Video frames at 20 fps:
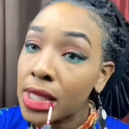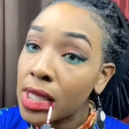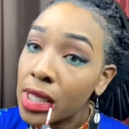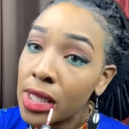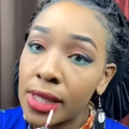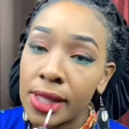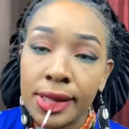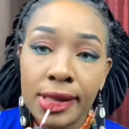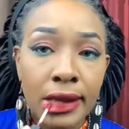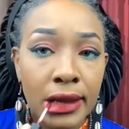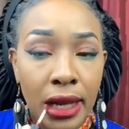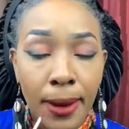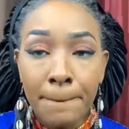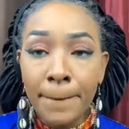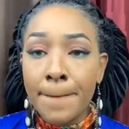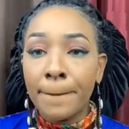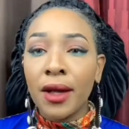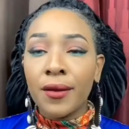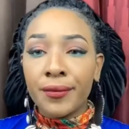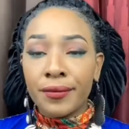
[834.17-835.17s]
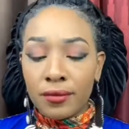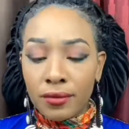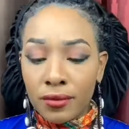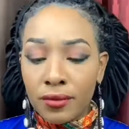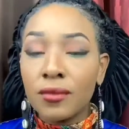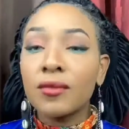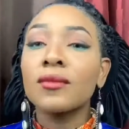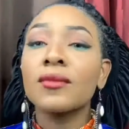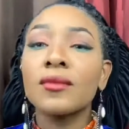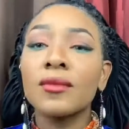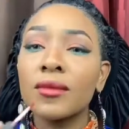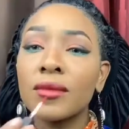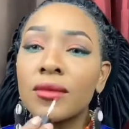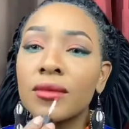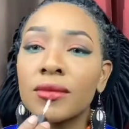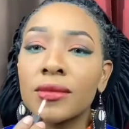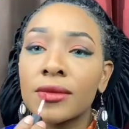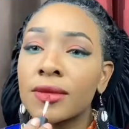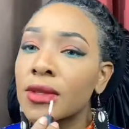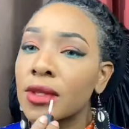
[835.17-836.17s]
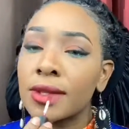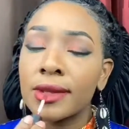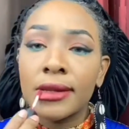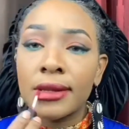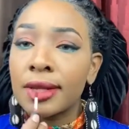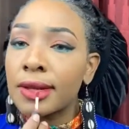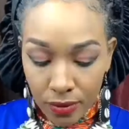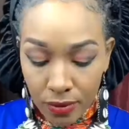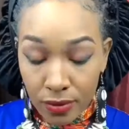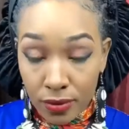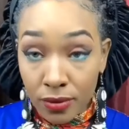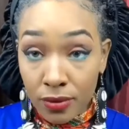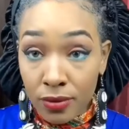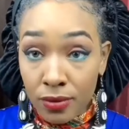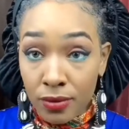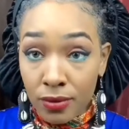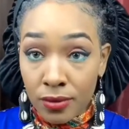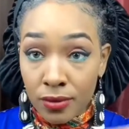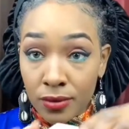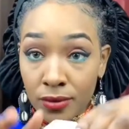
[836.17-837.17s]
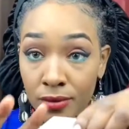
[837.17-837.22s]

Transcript: And then I go on top with a